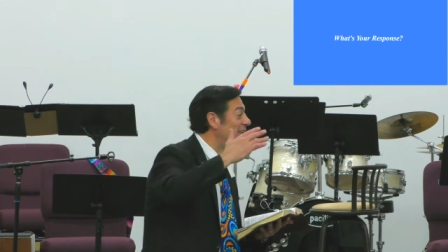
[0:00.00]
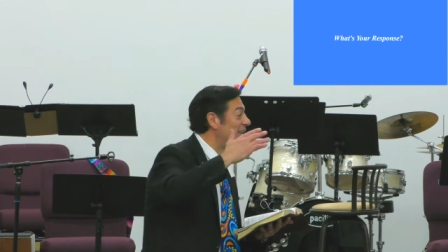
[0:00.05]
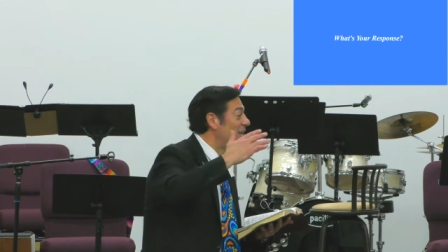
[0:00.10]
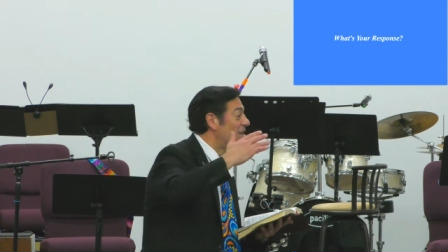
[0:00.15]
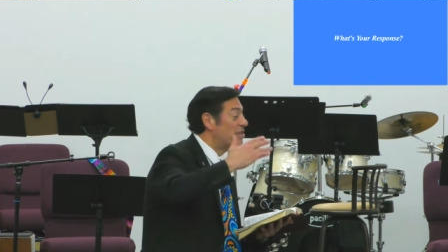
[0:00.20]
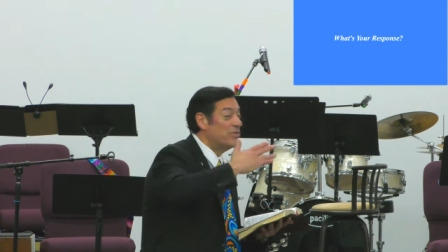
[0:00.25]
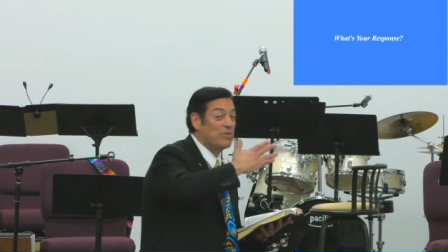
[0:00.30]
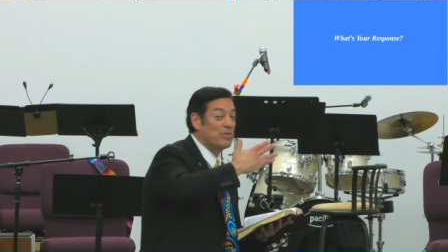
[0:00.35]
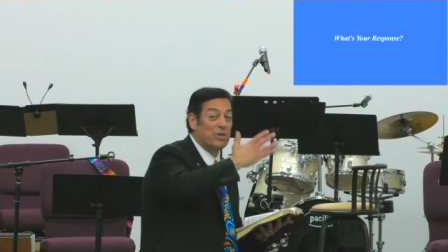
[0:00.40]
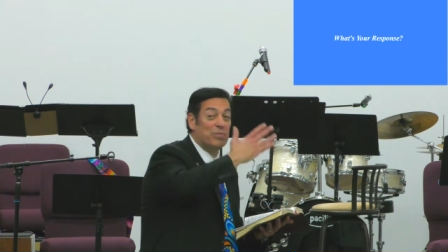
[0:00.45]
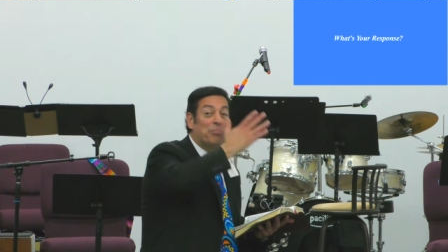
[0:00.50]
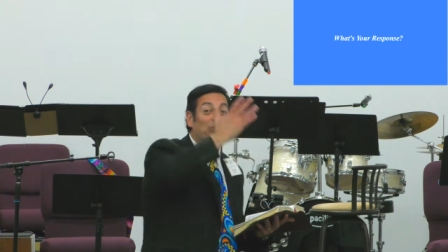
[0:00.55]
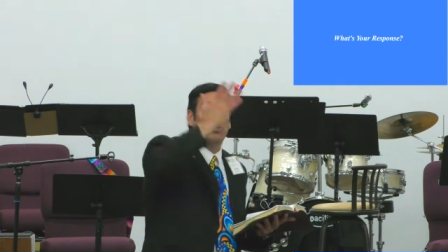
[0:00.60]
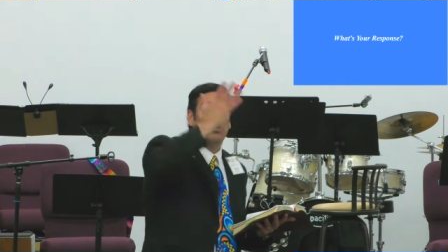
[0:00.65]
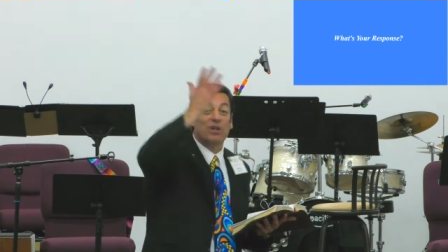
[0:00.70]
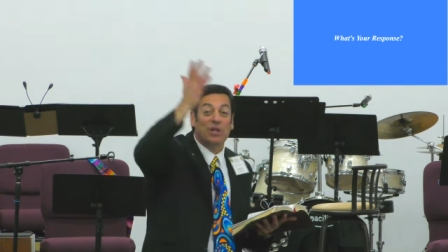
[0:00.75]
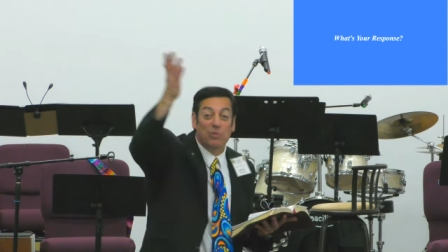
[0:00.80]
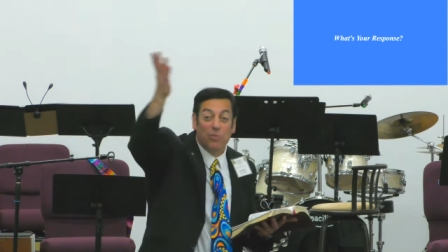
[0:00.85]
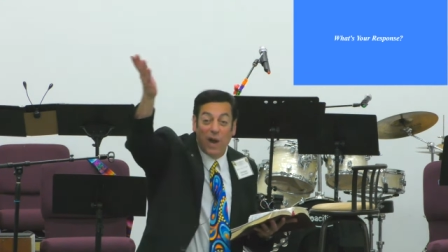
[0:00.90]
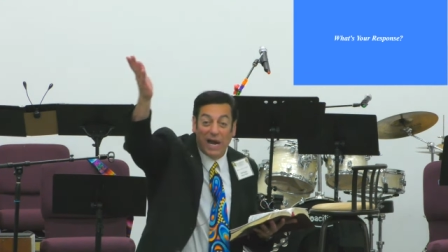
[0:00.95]
through the
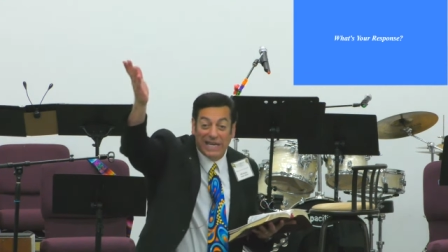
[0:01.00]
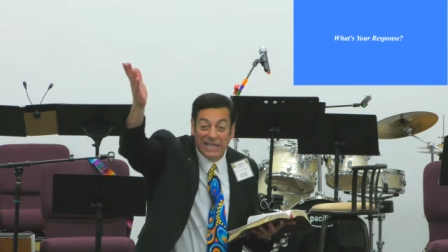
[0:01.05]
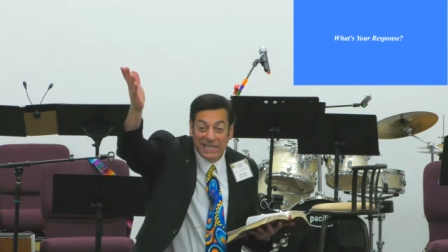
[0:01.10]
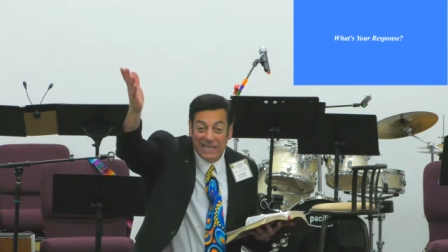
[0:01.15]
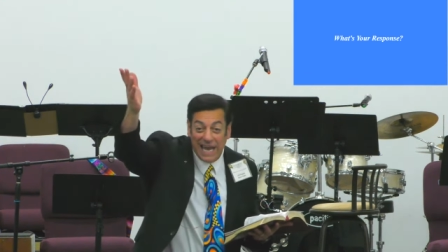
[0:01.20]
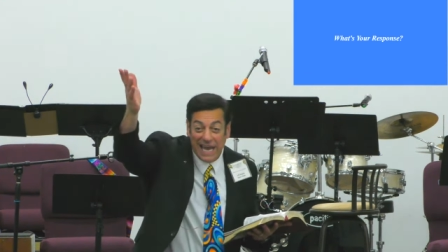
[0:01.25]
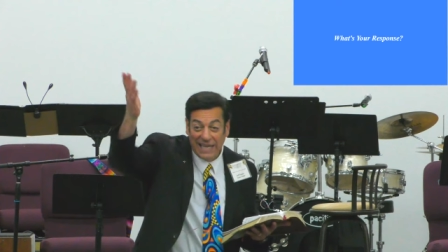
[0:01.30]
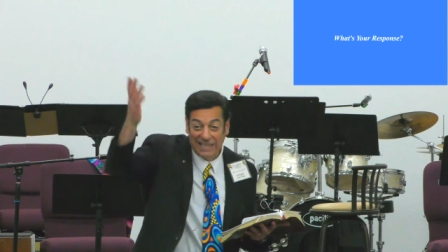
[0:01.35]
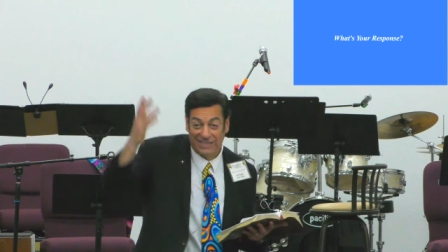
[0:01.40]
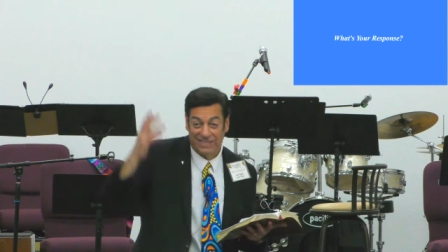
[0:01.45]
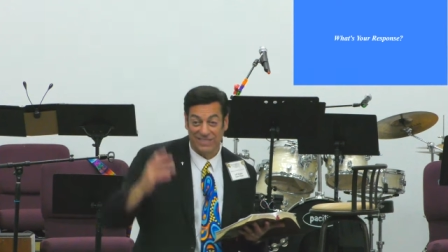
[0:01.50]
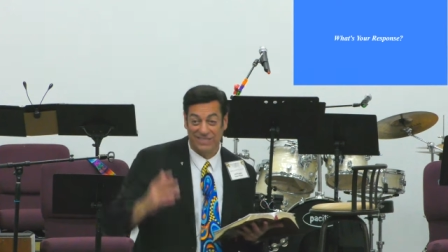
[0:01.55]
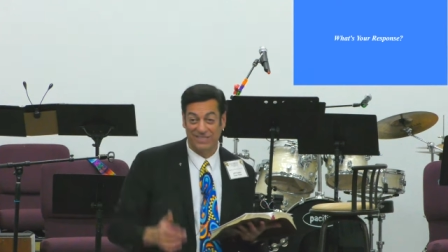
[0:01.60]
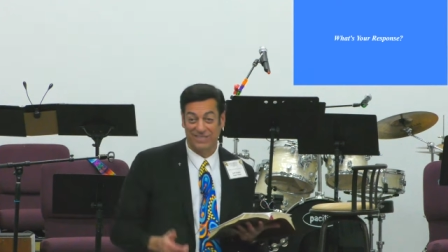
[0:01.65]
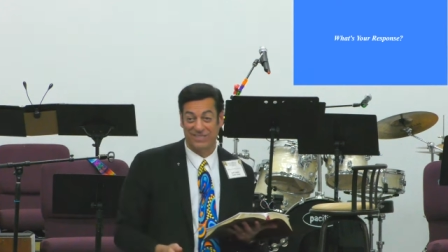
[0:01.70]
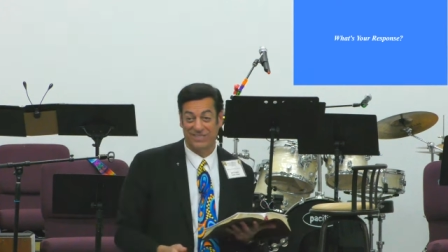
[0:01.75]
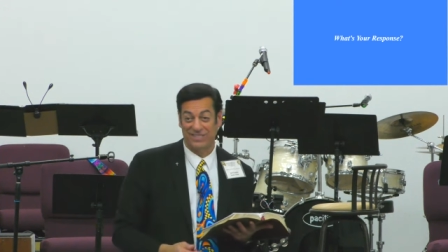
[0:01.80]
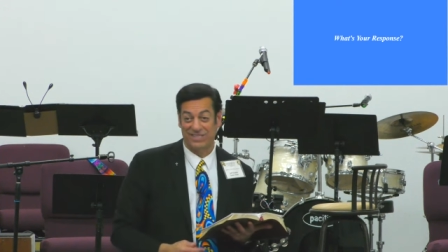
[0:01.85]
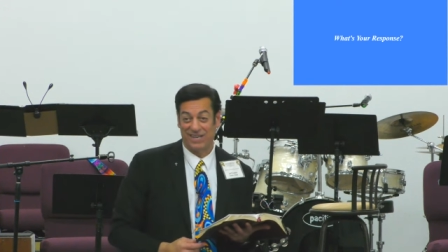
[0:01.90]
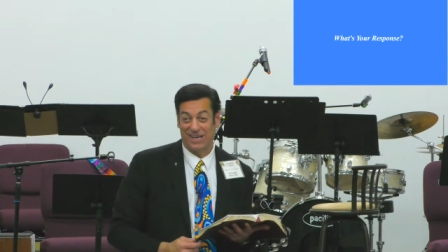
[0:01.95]
pearly white
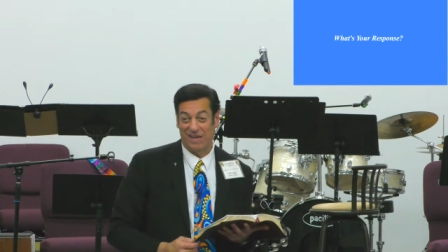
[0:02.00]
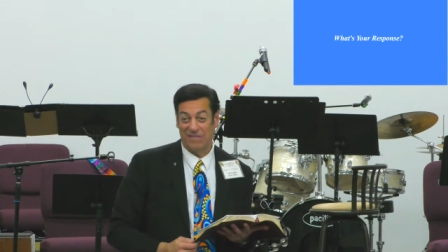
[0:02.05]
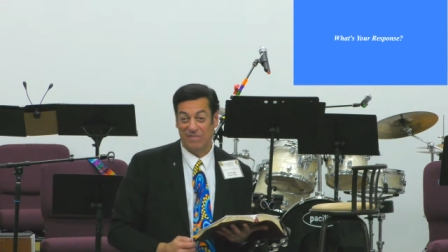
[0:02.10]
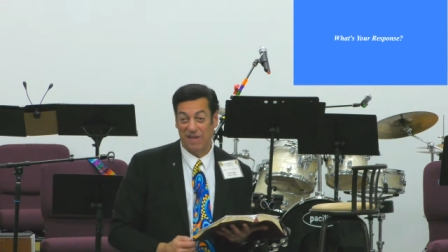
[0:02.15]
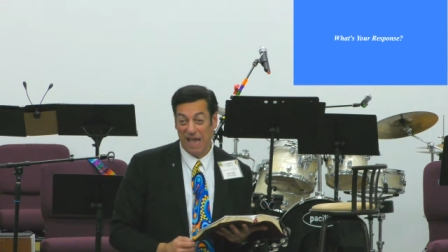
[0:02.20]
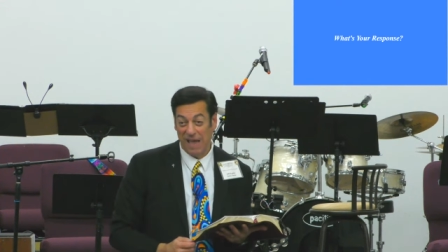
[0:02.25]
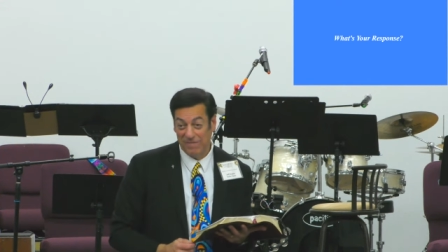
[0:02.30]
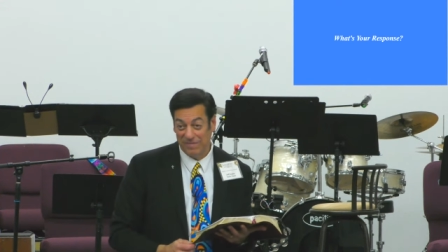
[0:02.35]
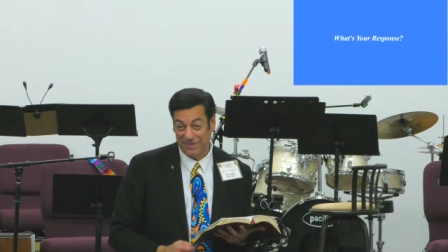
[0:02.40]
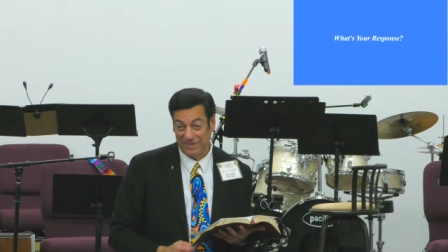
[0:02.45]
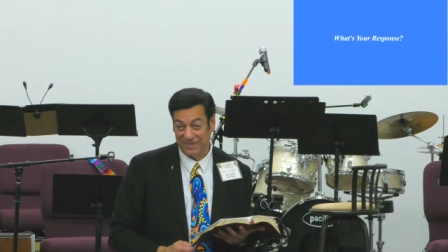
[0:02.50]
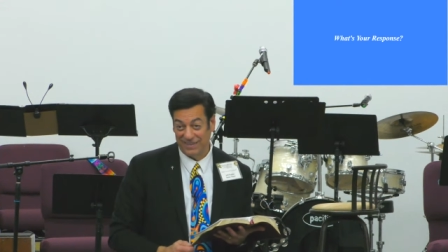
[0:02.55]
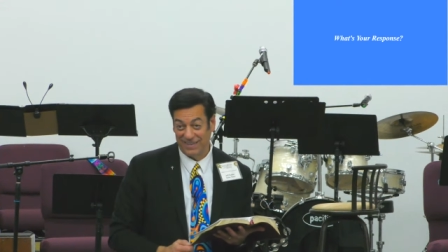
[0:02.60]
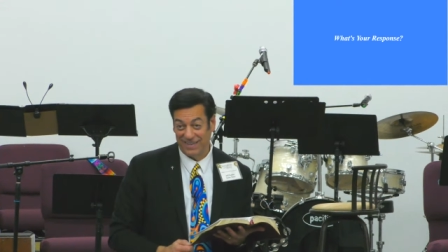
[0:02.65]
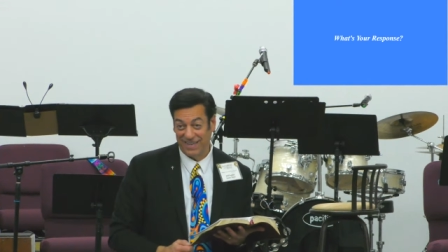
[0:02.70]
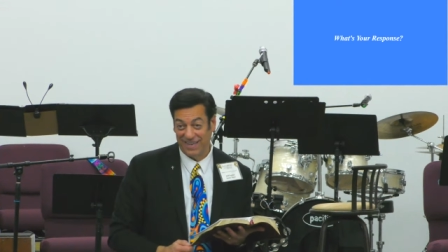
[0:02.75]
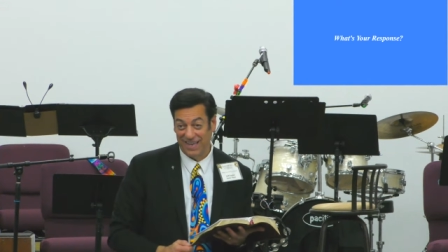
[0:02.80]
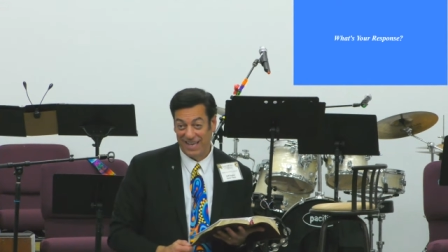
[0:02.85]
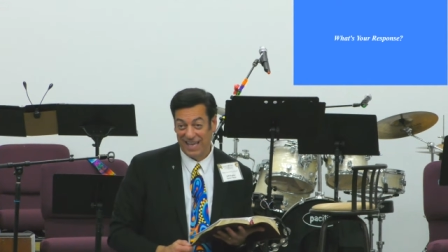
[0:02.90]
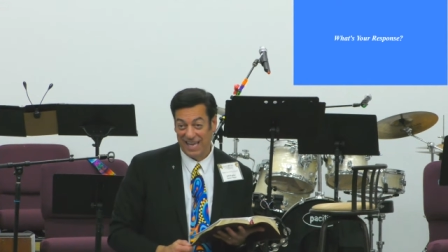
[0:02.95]
gates of heaven
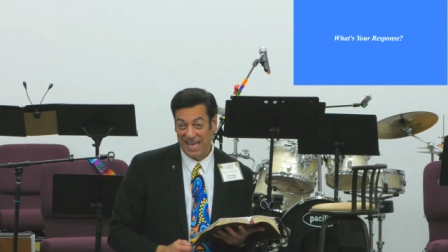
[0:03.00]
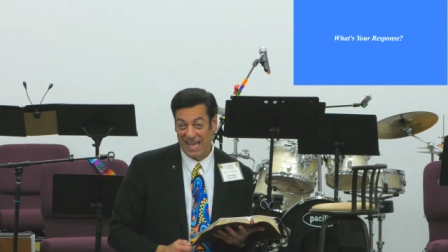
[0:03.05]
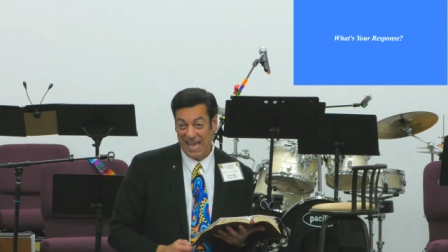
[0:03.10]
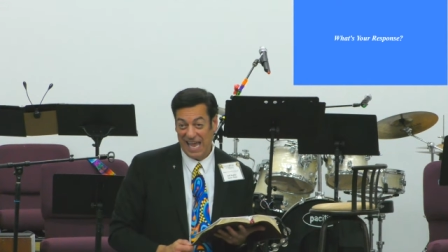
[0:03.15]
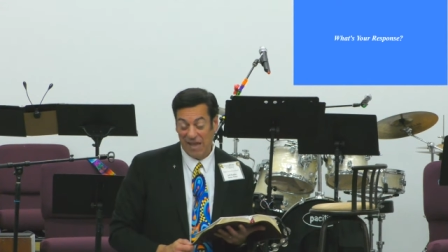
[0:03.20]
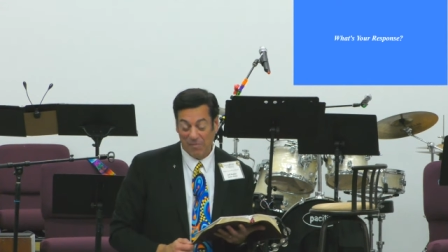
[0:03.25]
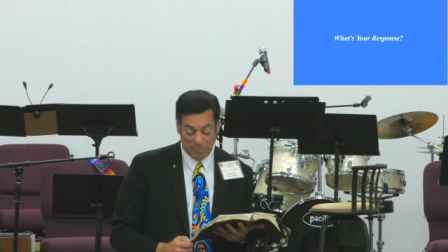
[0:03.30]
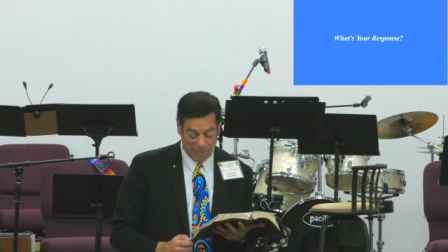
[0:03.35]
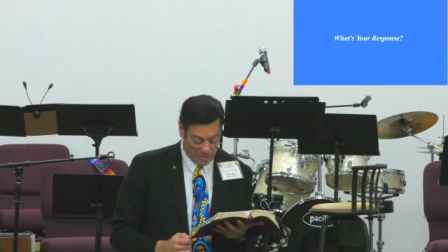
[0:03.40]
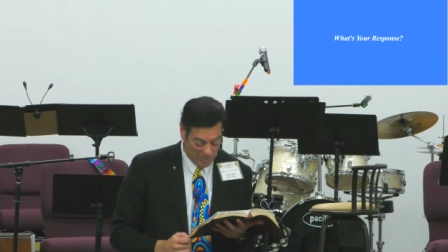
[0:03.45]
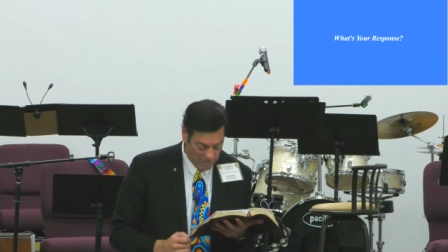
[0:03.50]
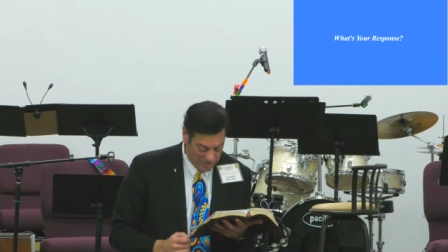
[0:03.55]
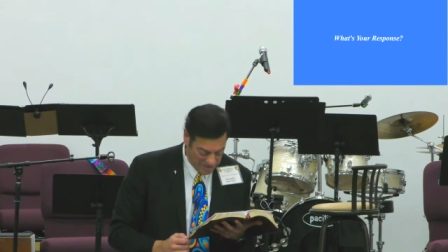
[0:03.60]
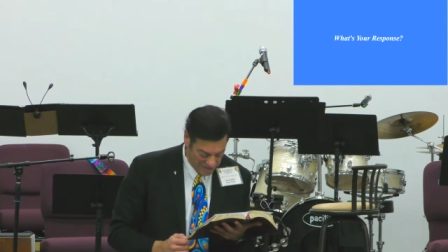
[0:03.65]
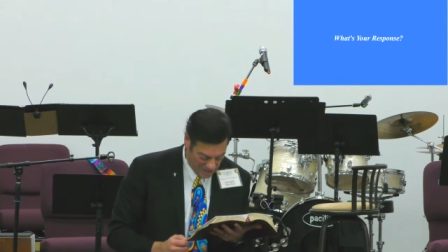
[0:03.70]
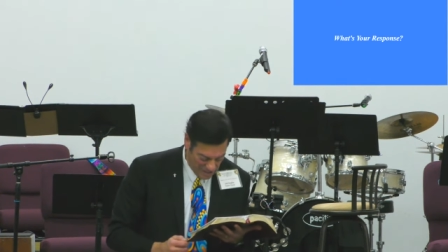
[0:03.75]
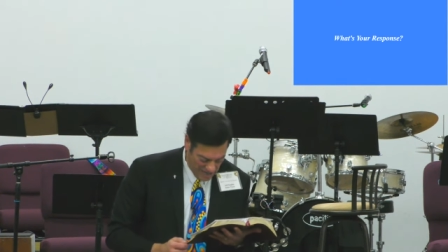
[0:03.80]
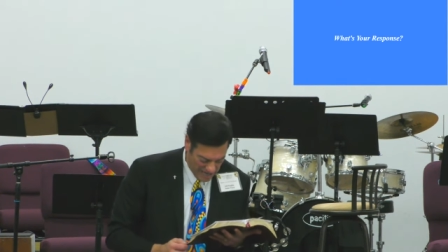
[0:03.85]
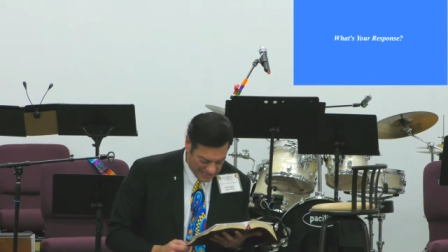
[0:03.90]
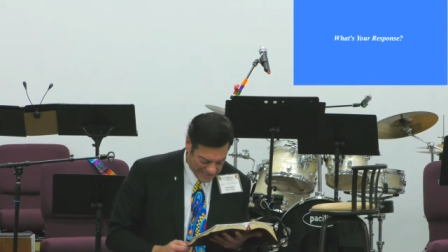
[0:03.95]
and be with
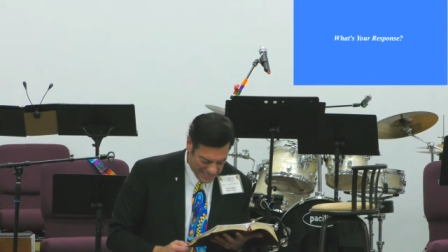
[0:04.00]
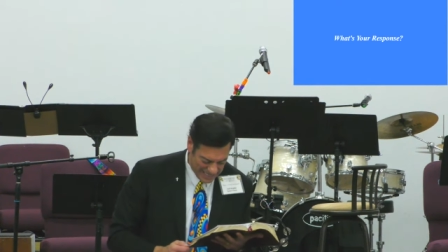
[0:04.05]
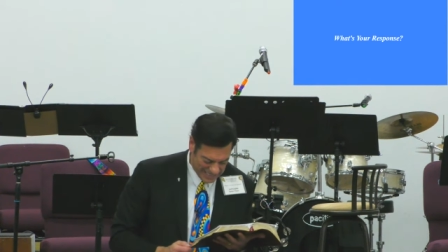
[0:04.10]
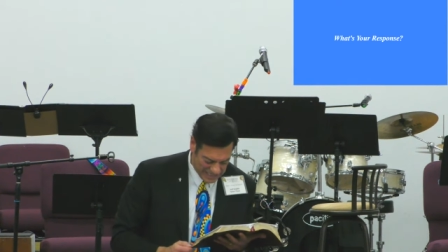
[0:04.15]
God and his